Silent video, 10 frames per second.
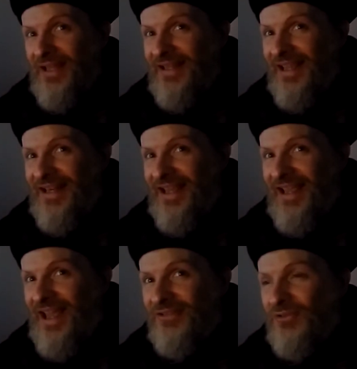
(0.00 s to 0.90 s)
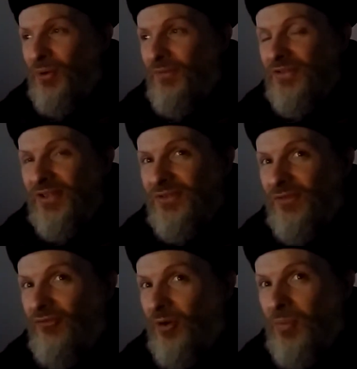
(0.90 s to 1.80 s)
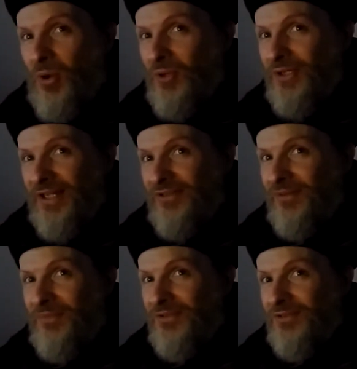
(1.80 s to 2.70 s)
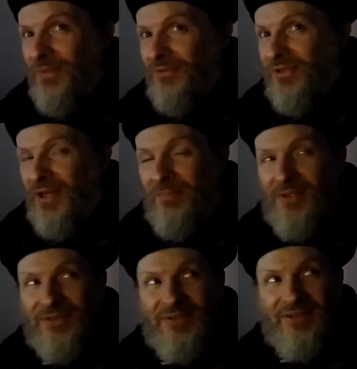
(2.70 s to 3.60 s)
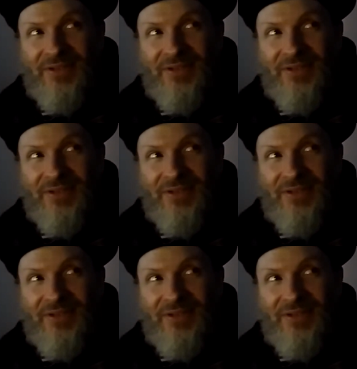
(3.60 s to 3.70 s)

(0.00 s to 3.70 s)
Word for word: It, it it has sort of a sense of foreboding, like something's about to happen.